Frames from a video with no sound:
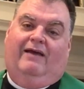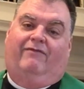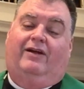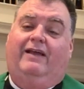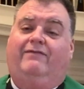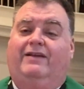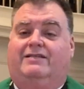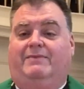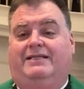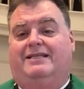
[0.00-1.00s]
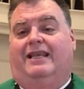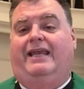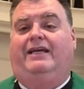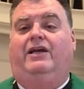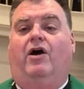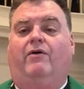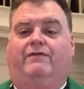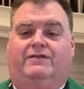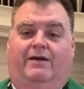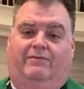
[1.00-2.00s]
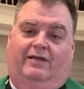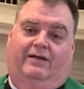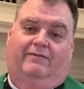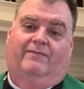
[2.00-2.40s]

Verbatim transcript: Forgiveness means letting go of something.